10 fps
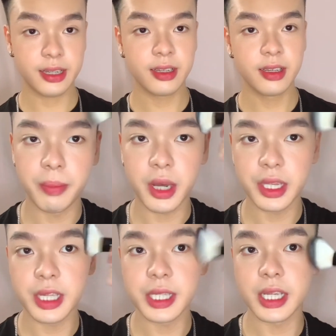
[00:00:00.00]
I bought
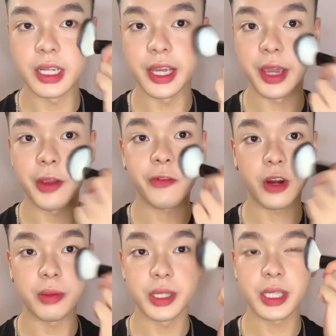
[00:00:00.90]
this in a
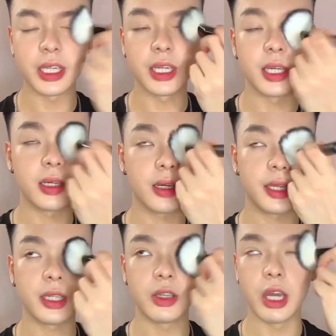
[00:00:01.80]
pharmacy.
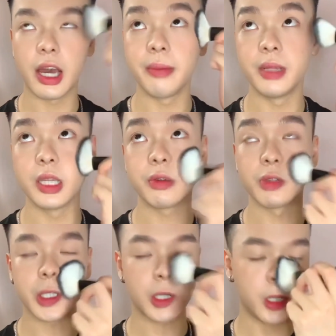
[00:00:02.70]
I believe it was
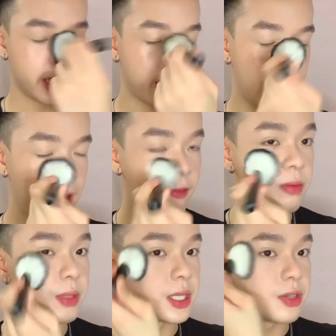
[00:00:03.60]
called AA
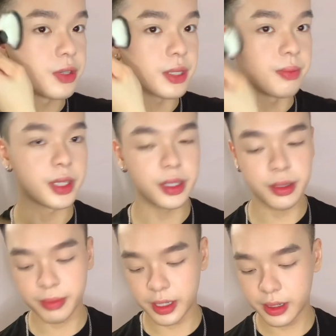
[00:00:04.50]
Pharmacy or something,
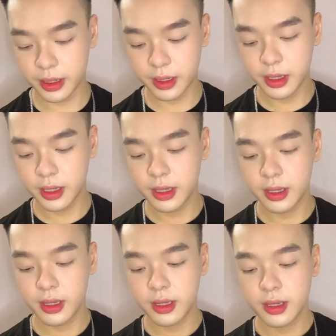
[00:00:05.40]
but
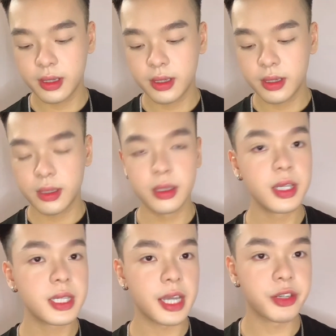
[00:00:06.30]

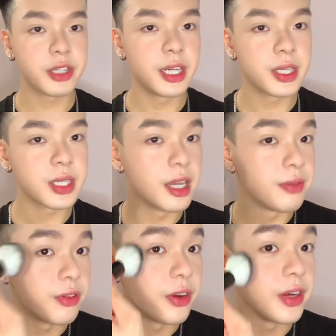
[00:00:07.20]
this actually does give a
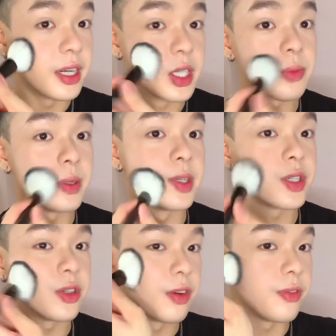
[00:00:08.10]
very nice finish to
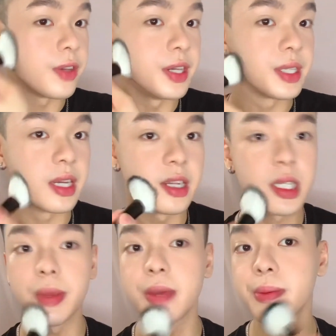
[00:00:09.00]
your face. It is
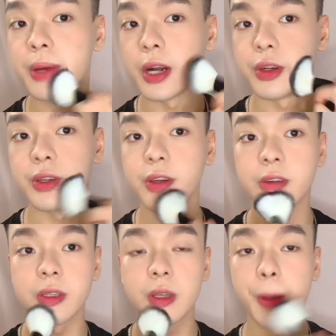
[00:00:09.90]
baby powder though,
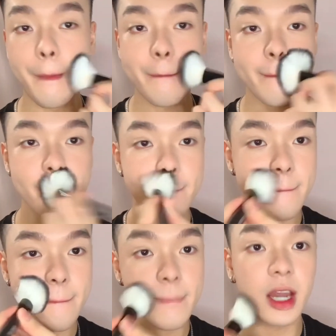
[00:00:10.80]
so
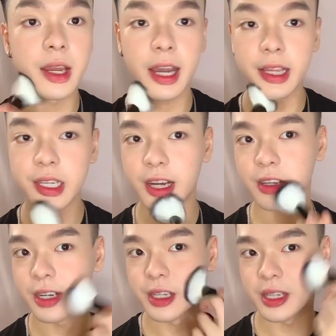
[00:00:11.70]
I highly doubt
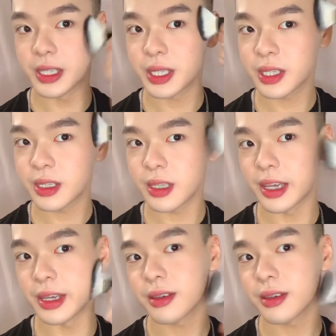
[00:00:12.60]
that it is like